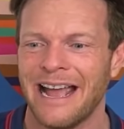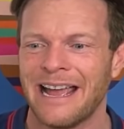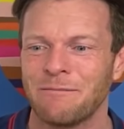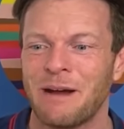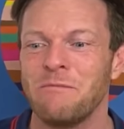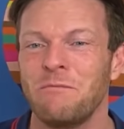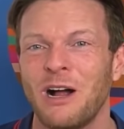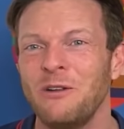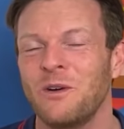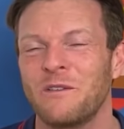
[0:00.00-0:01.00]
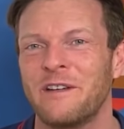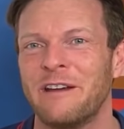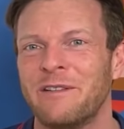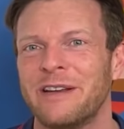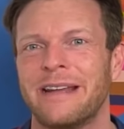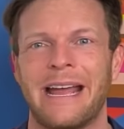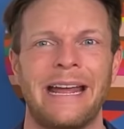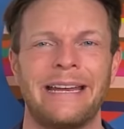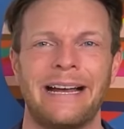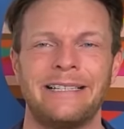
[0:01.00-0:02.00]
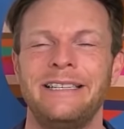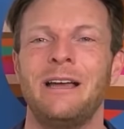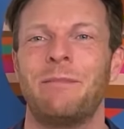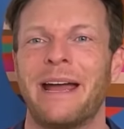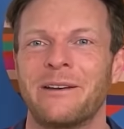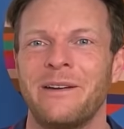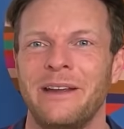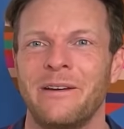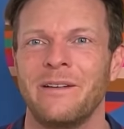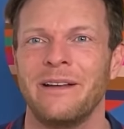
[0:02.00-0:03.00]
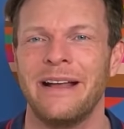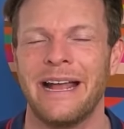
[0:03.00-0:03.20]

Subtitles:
And my Mollywood favorite, and I see a pattern here,